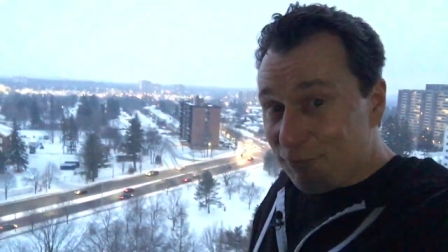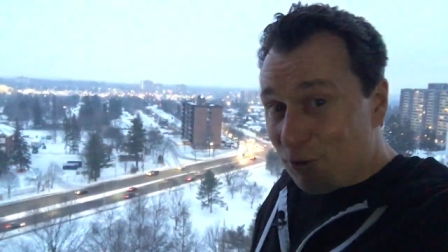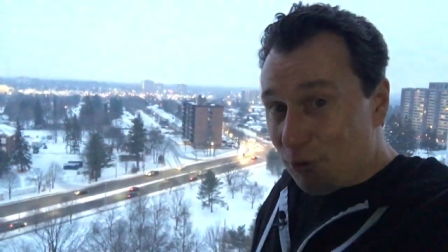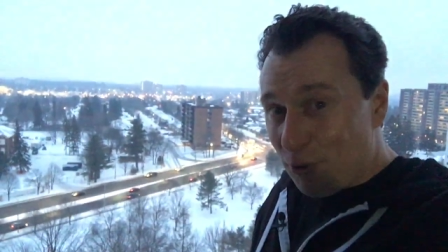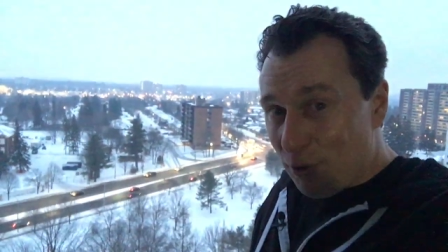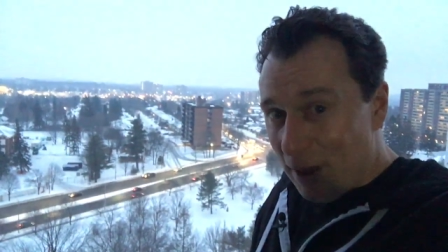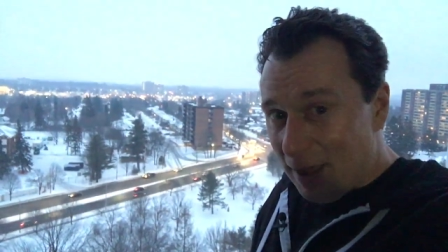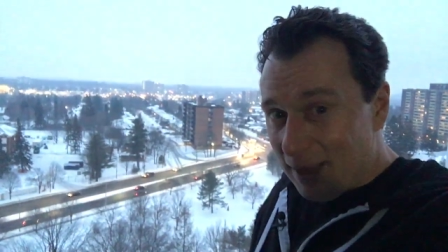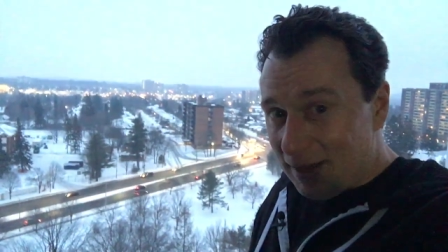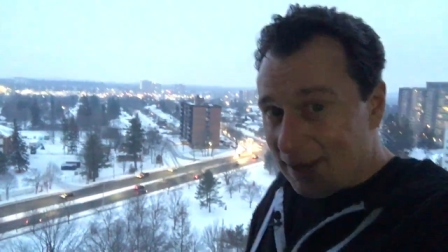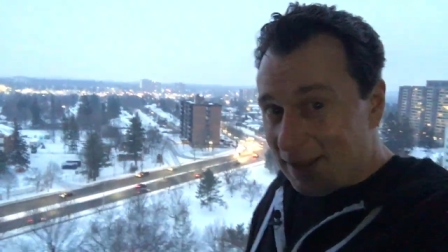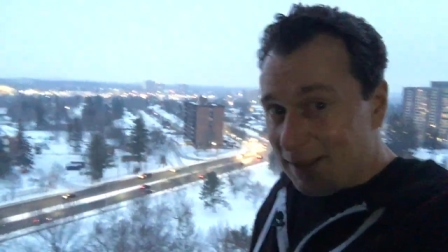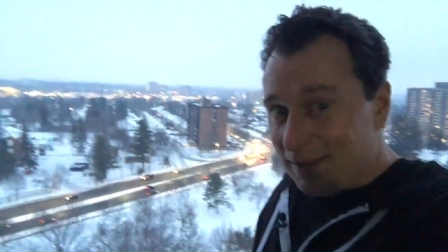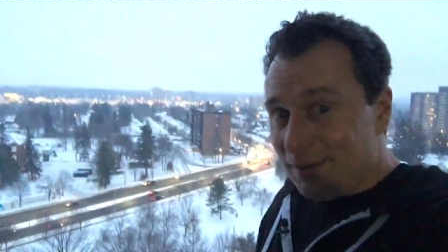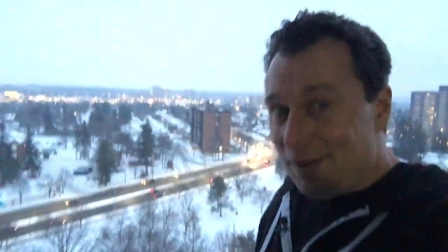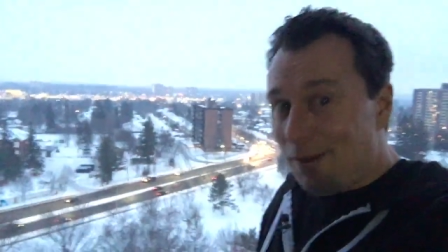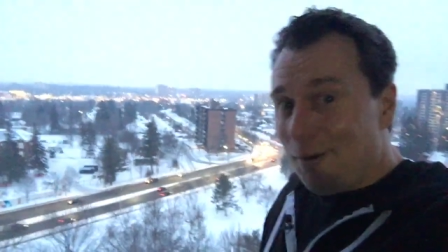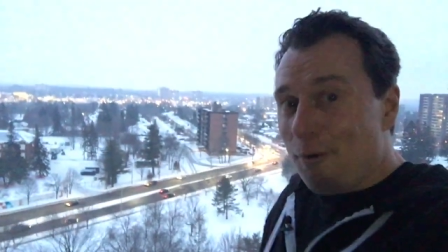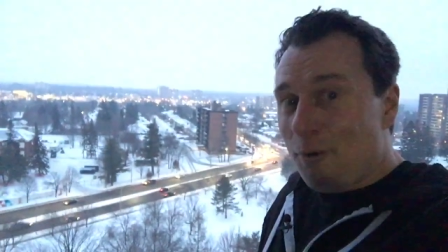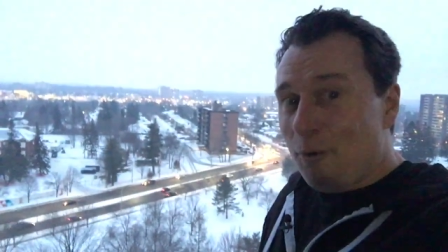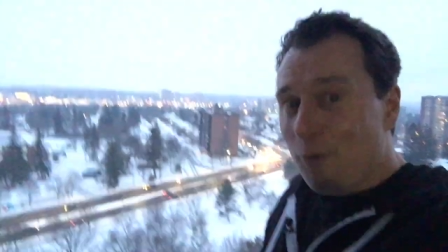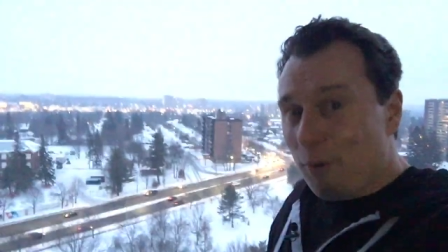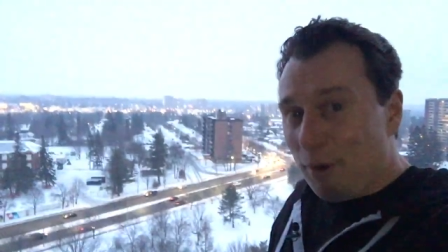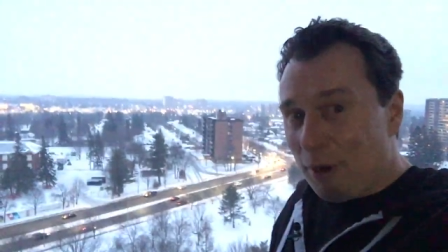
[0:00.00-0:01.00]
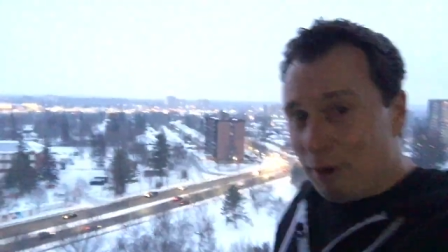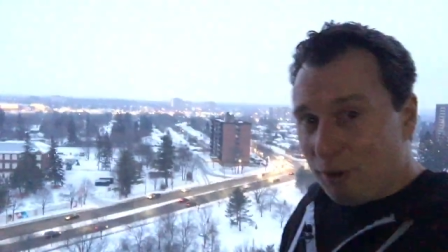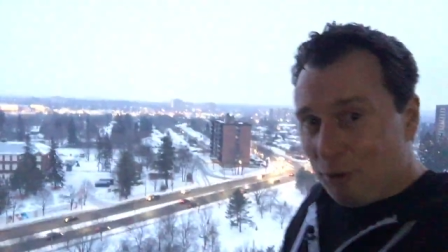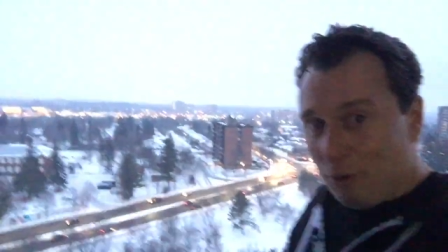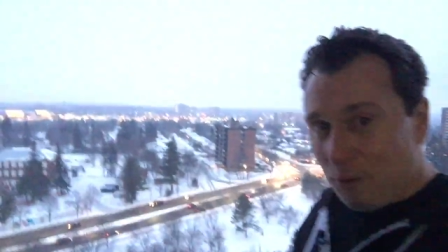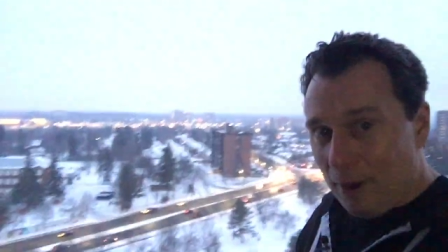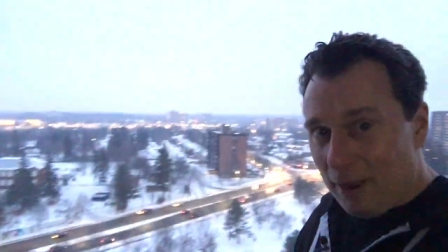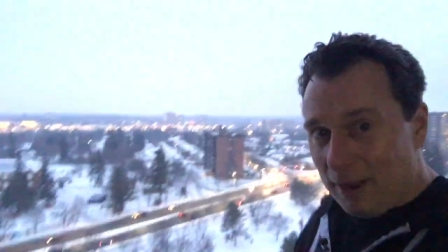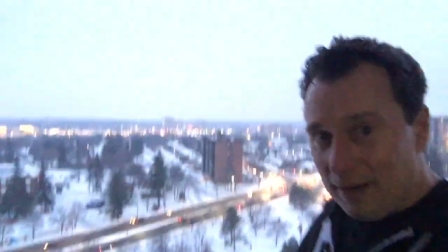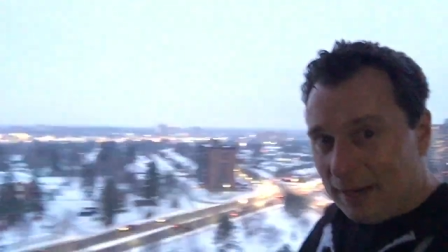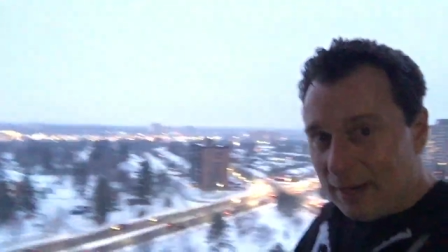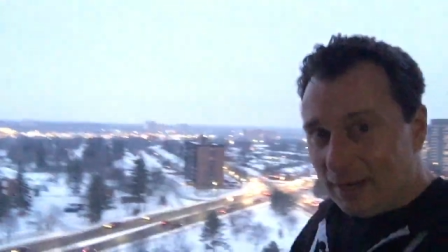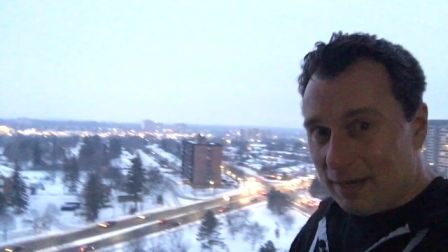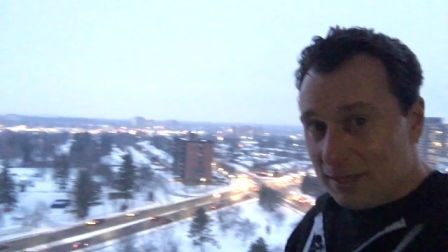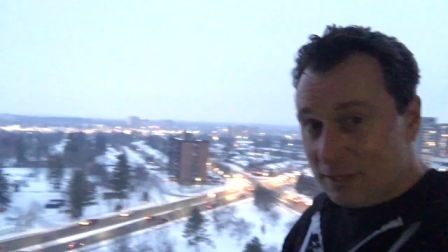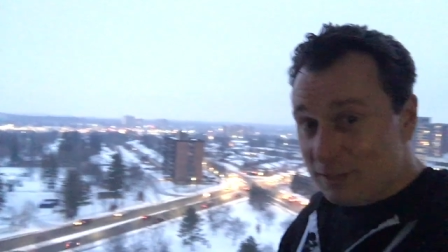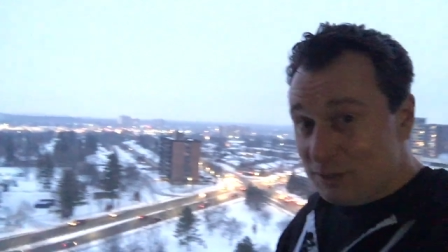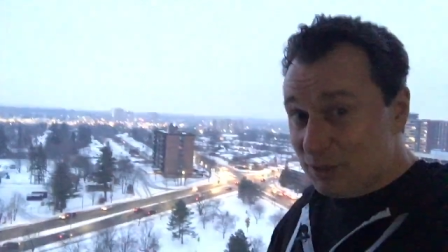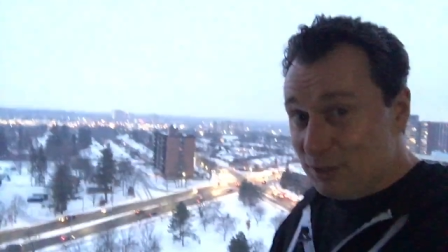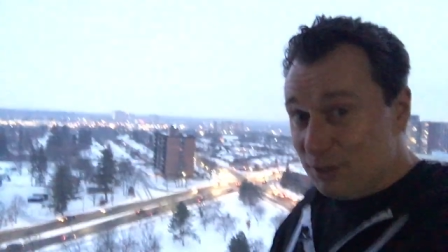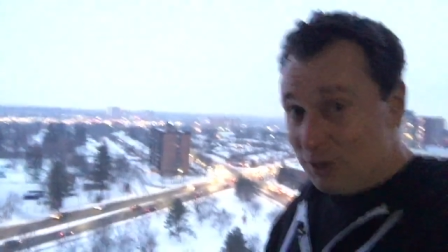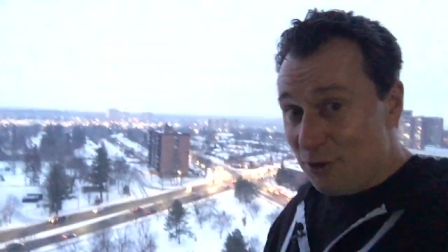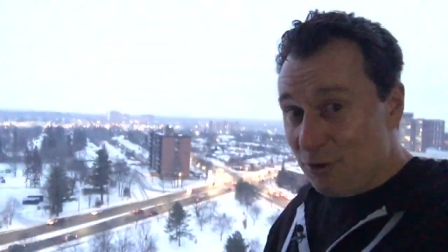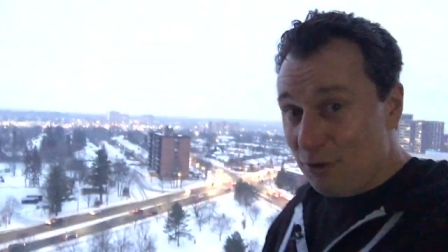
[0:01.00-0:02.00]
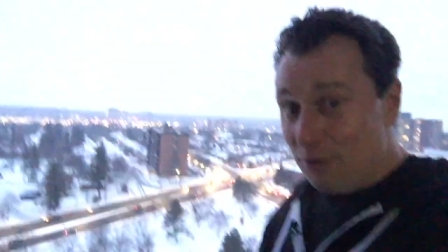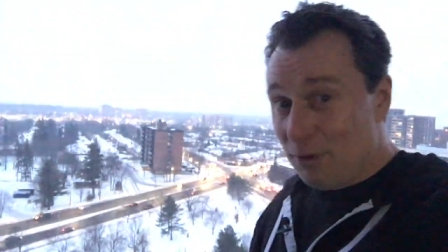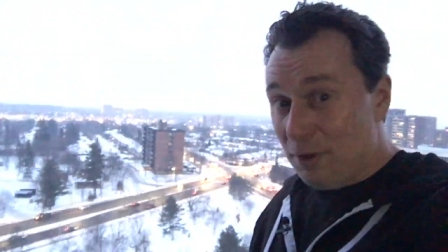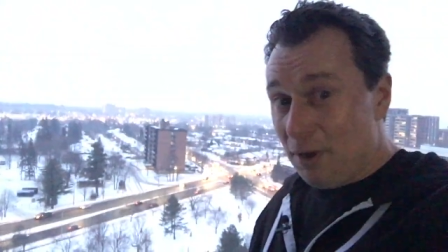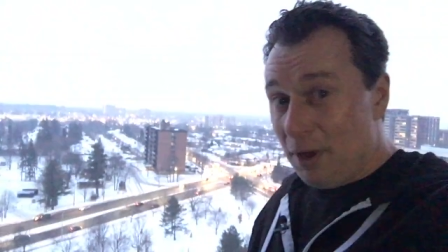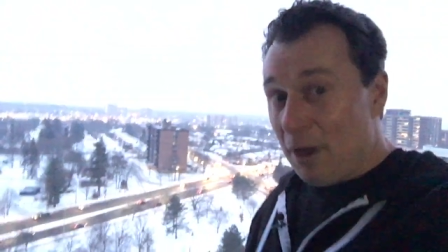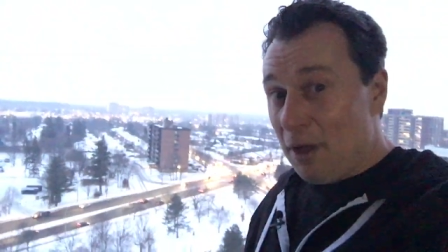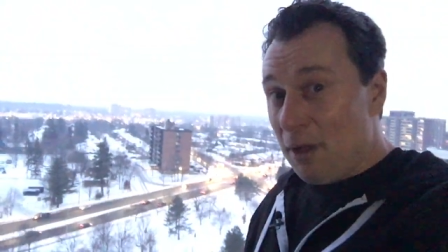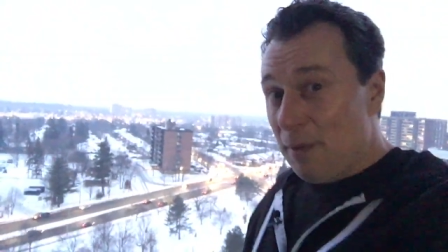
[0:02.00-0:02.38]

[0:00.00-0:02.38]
credit where credit is due,